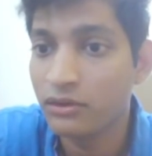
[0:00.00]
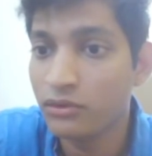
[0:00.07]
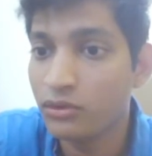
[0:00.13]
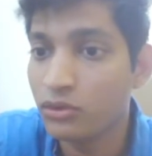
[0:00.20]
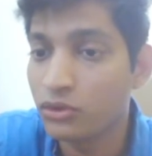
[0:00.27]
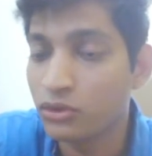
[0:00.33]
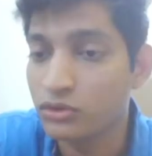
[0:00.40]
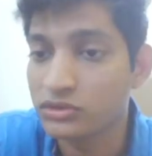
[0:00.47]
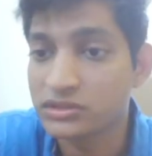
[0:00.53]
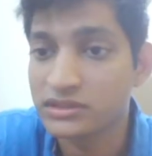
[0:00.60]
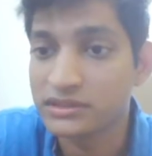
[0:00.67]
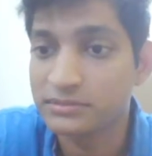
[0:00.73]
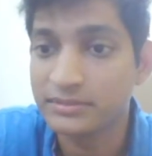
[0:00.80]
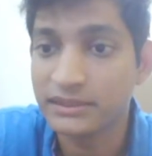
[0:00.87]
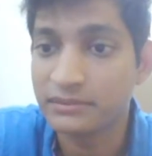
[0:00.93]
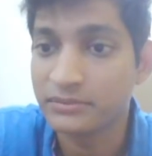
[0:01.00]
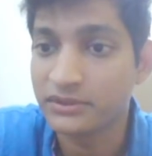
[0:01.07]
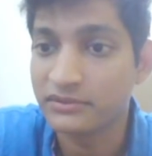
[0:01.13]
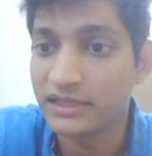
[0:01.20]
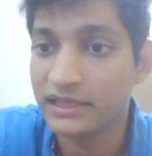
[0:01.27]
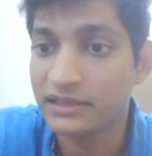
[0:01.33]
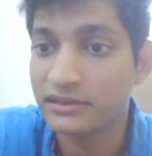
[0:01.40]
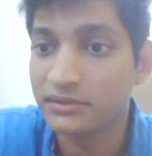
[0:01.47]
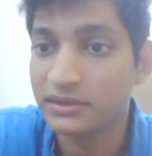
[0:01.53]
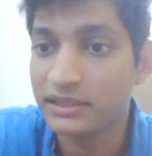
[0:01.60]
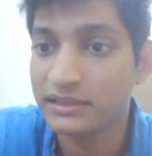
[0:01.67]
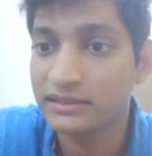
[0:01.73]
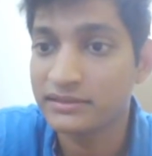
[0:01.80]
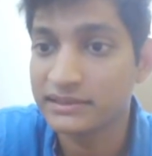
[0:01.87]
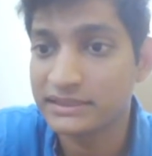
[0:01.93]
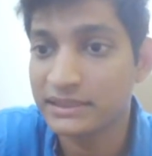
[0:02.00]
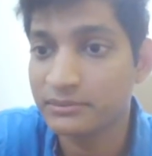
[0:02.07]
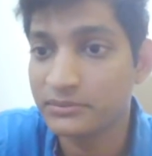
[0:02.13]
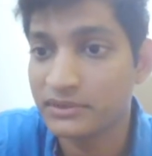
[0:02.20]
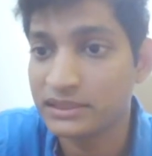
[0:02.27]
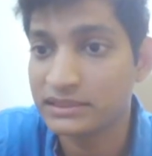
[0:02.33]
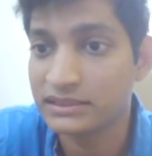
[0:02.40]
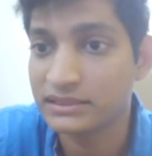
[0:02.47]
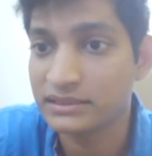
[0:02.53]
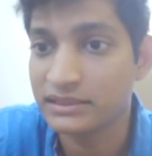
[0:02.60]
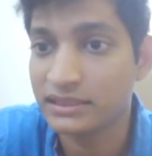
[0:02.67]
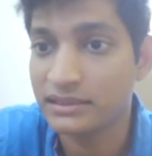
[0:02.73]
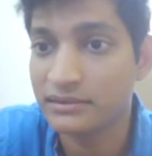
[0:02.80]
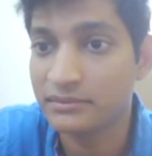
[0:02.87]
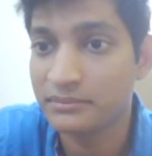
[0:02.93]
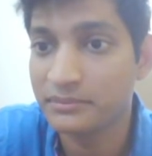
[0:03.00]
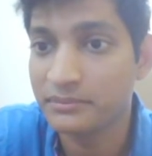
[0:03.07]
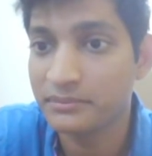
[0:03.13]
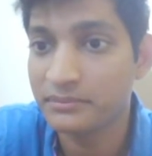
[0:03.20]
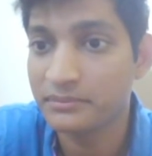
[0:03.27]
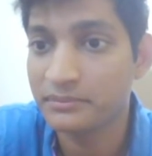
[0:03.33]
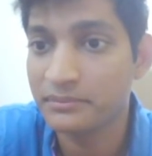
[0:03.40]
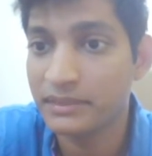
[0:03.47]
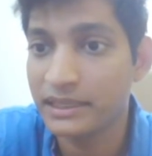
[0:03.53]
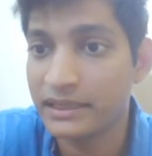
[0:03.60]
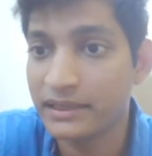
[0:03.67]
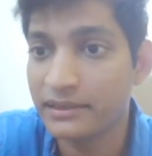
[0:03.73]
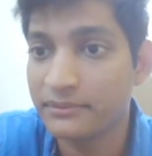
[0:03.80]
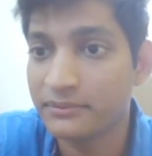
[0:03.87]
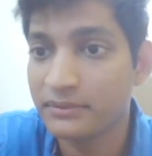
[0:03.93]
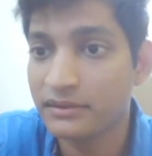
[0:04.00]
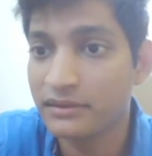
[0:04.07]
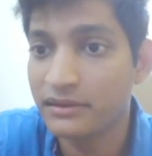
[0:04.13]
No course is being provided. No, I think the same question is there many times.